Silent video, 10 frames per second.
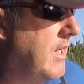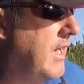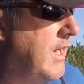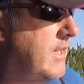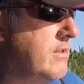
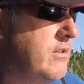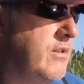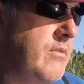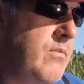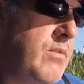and
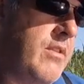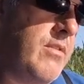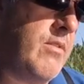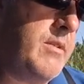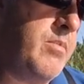with the
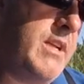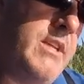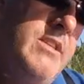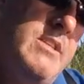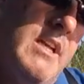
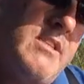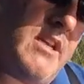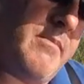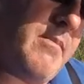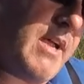3-piece is
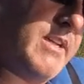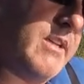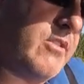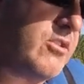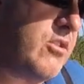actually made
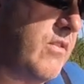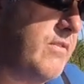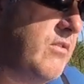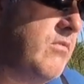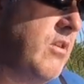it a
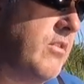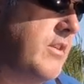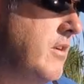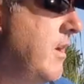softer rod,